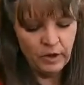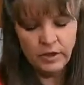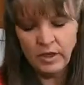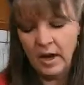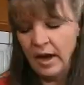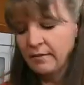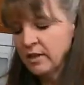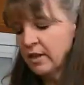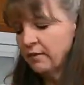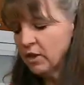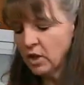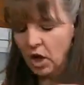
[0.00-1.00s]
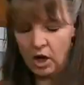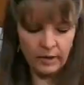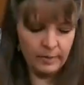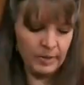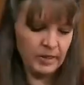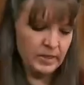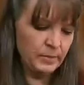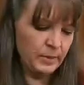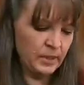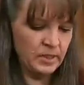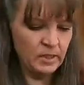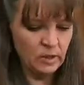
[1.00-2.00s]
First, I have to give the dog a piece
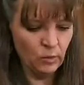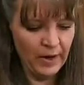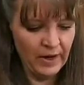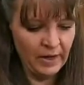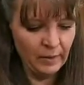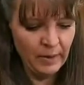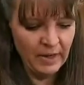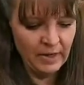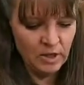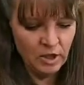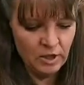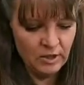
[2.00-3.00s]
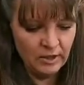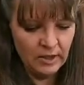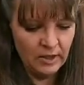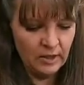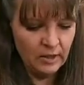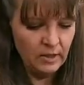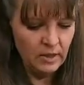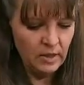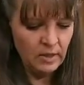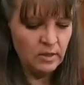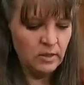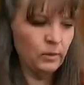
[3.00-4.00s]
because he's waiting patiently.
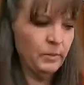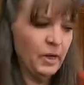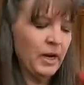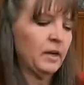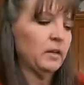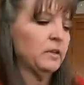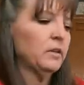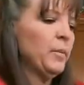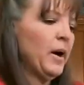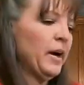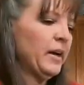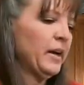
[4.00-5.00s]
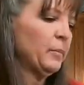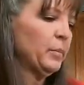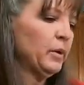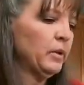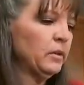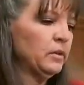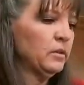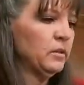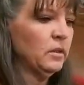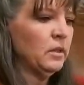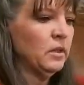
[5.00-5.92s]
So I'm going to add a little pineapple.